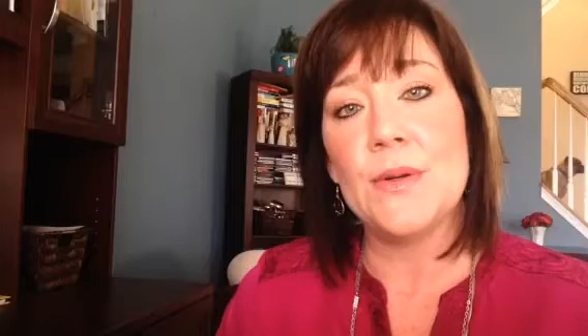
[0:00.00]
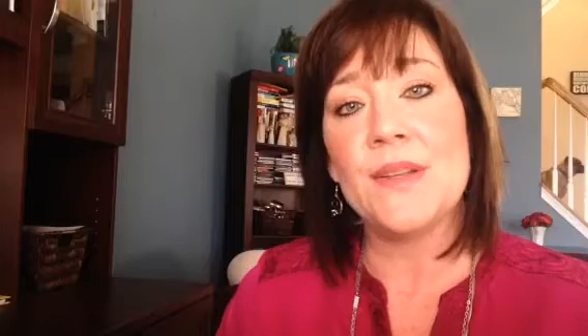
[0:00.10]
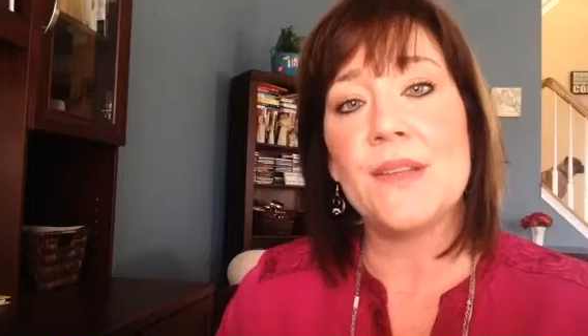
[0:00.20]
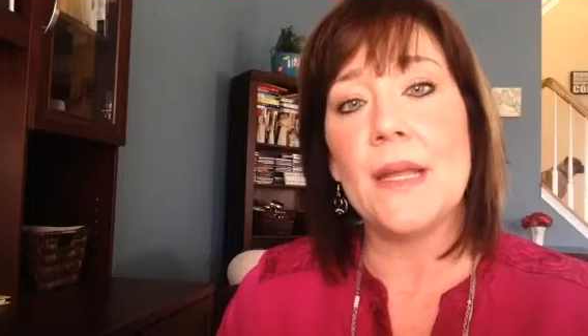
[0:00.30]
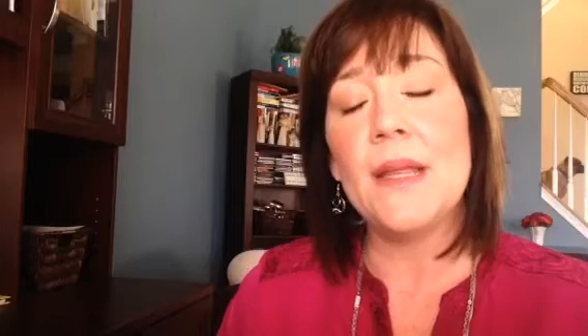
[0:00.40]

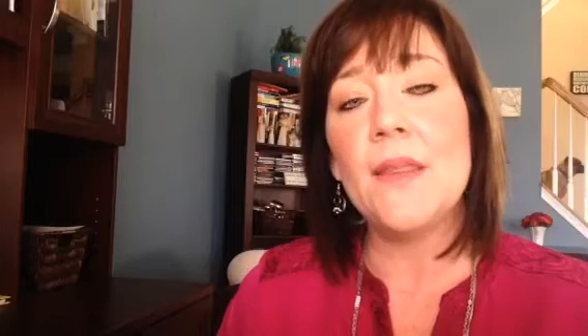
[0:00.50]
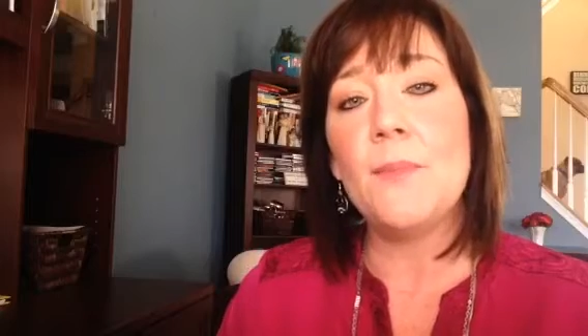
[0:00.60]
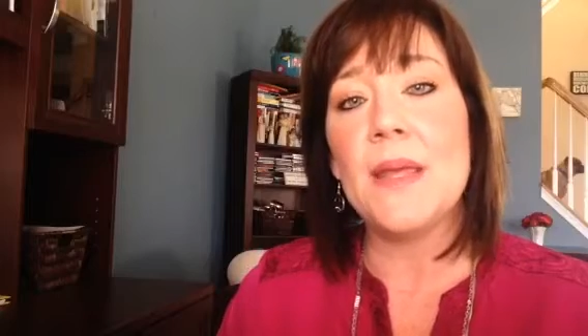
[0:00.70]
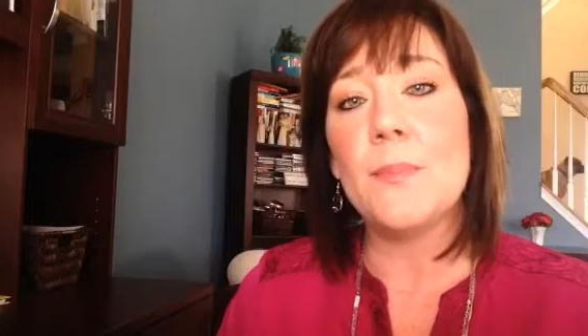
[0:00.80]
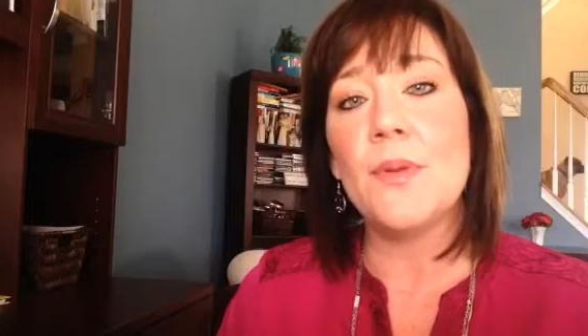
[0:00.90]
is study the
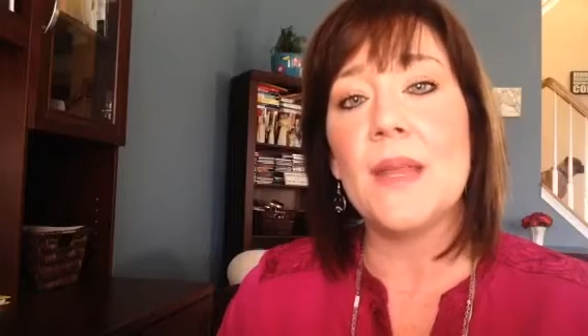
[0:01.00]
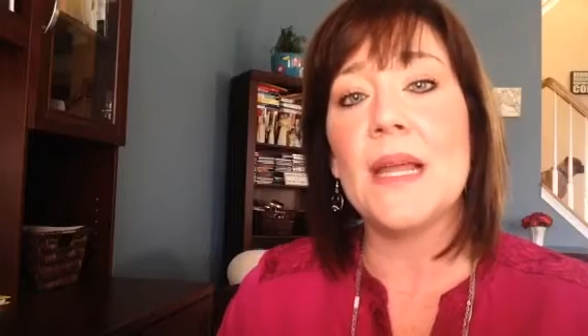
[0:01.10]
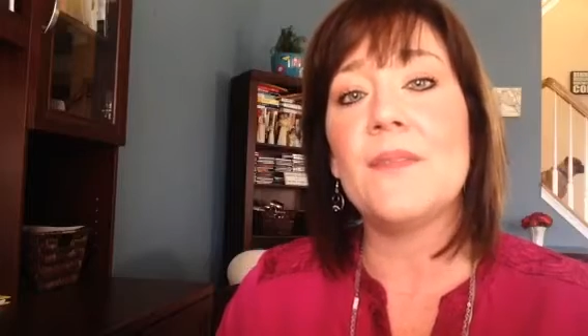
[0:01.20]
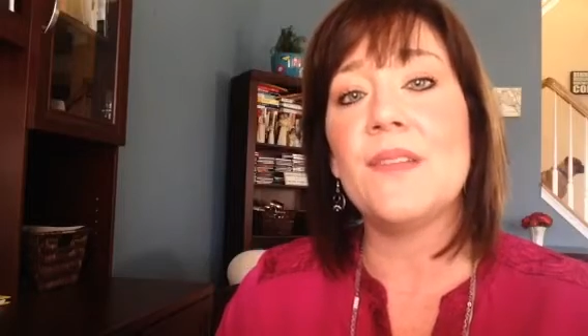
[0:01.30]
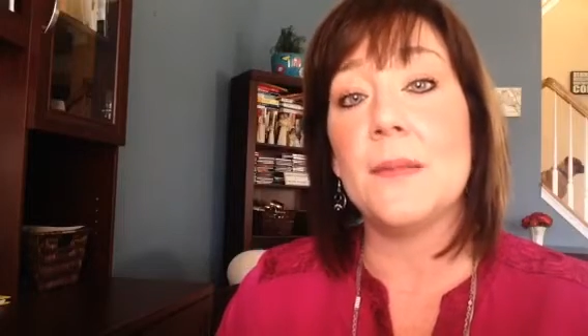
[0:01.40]
people that
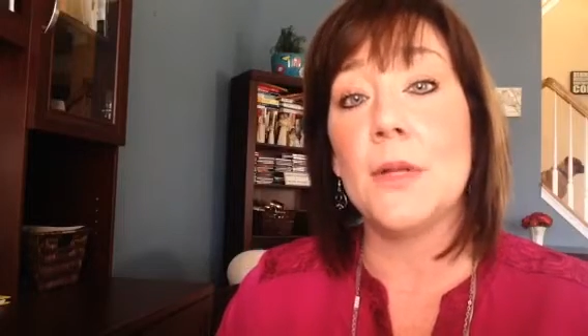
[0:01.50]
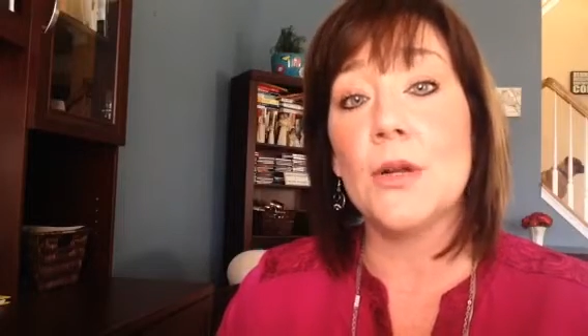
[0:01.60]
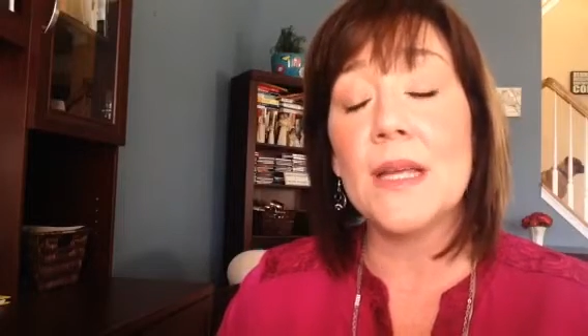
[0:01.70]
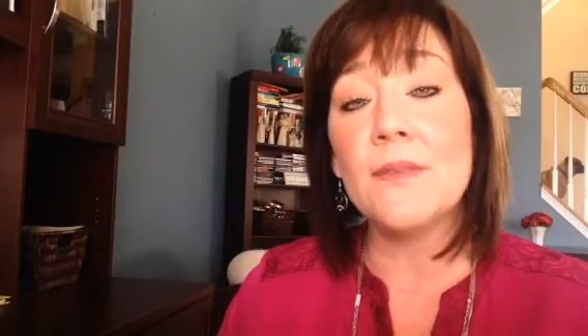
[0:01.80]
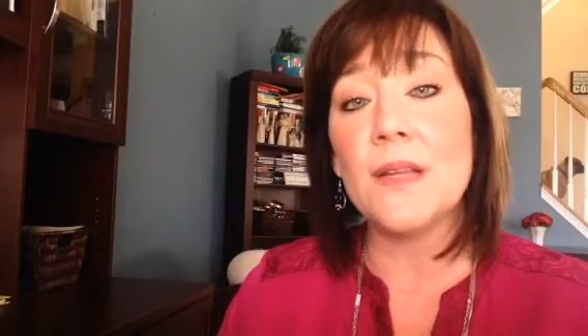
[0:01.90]
have
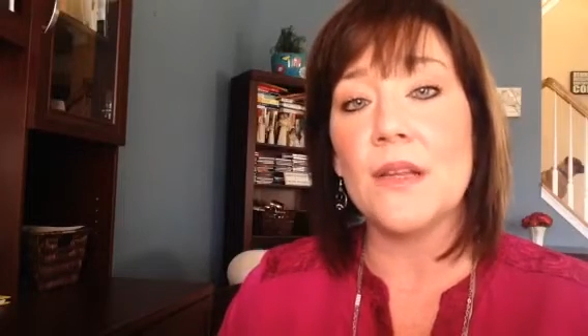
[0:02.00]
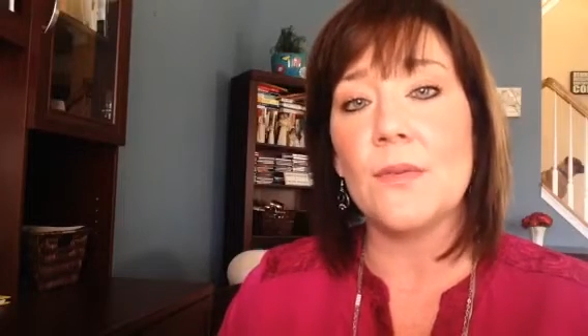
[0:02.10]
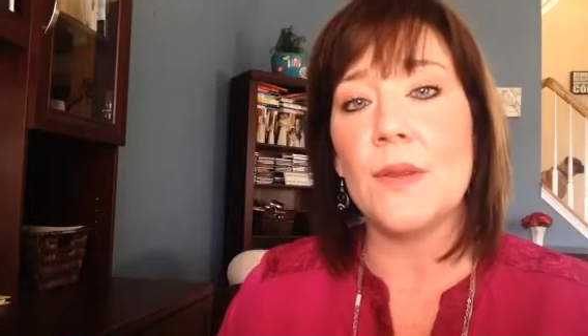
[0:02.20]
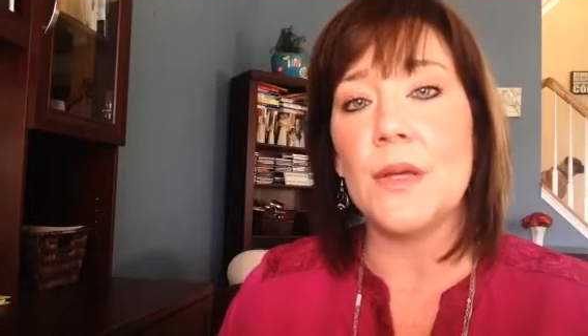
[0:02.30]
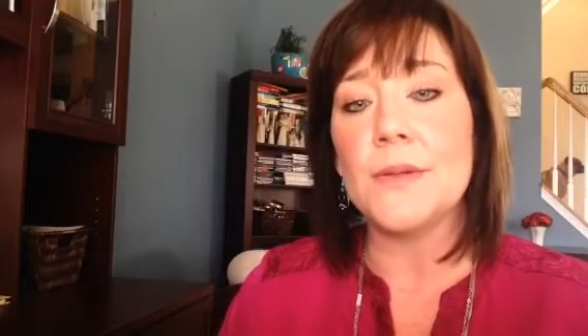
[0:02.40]
similar giftings
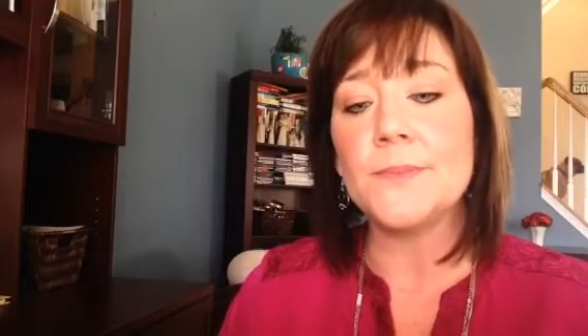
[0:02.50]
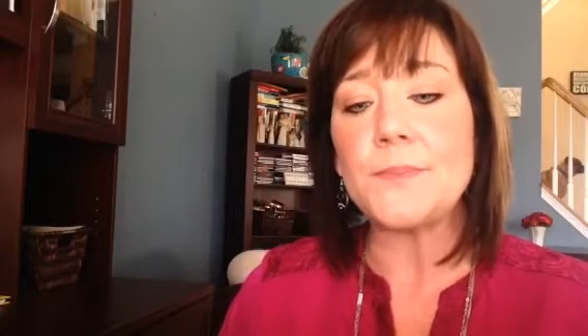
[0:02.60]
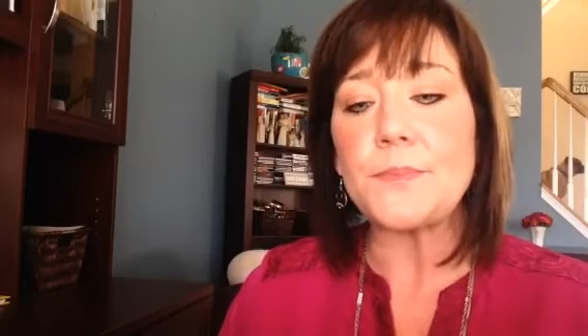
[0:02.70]
with you.